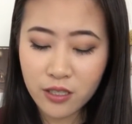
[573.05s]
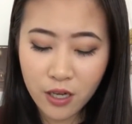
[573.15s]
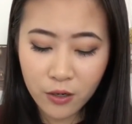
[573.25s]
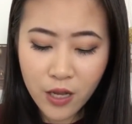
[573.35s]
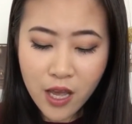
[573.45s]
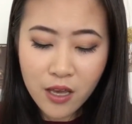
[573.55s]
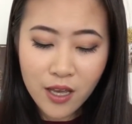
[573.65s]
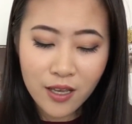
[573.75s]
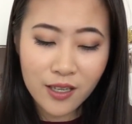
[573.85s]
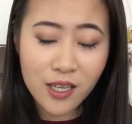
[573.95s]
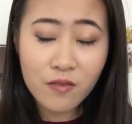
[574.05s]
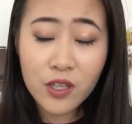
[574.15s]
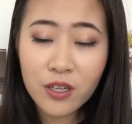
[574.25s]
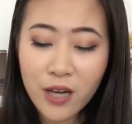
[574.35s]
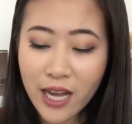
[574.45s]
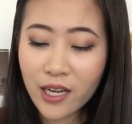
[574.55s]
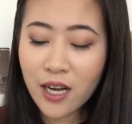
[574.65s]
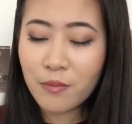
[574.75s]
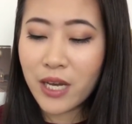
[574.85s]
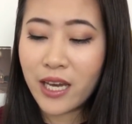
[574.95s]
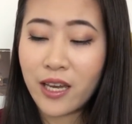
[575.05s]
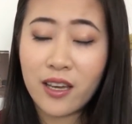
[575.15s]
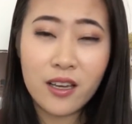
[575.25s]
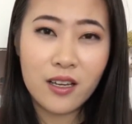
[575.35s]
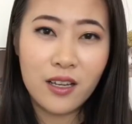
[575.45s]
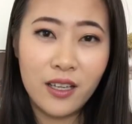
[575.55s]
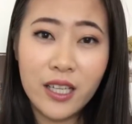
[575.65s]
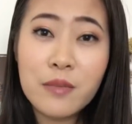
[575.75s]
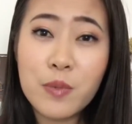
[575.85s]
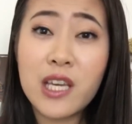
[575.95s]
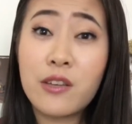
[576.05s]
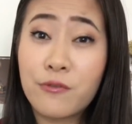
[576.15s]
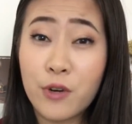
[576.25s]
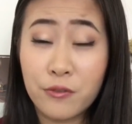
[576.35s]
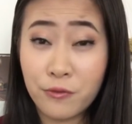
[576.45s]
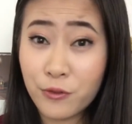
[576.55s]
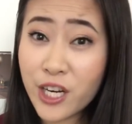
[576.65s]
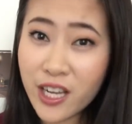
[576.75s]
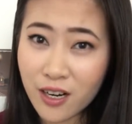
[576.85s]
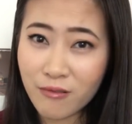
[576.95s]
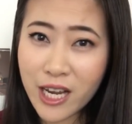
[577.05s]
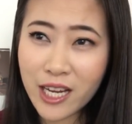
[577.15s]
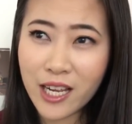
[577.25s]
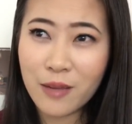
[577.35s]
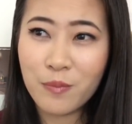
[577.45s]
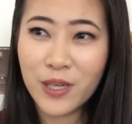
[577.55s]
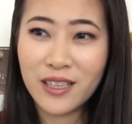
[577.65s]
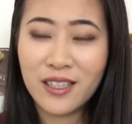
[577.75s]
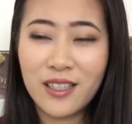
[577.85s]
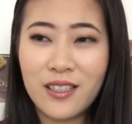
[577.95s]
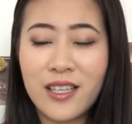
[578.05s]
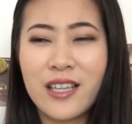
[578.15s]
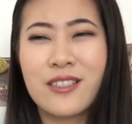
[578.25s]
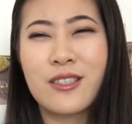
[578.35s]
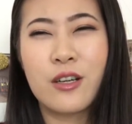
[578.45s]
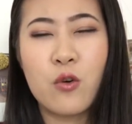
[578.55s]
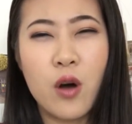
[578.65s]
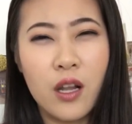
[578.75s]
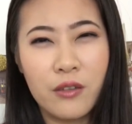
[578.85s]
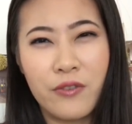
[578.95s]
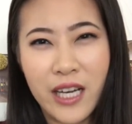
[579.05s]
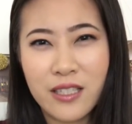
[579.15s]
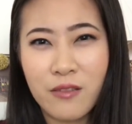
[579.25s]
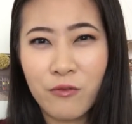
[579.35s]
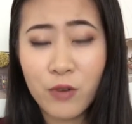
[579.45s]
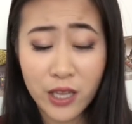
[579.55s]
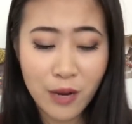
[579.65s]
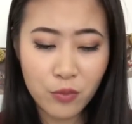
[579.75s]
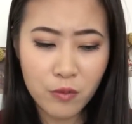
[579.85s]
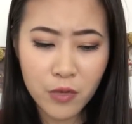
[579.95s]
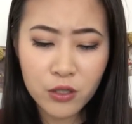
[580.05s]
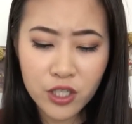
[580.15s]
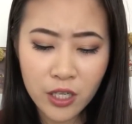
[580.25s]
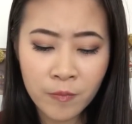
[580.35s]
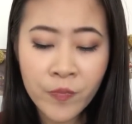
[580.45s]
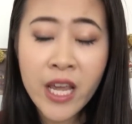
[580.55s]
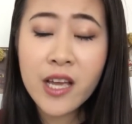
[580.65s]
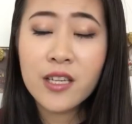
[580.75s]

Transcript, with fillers: So even though I got my Libby for free already, but then it still qualified for that promotion,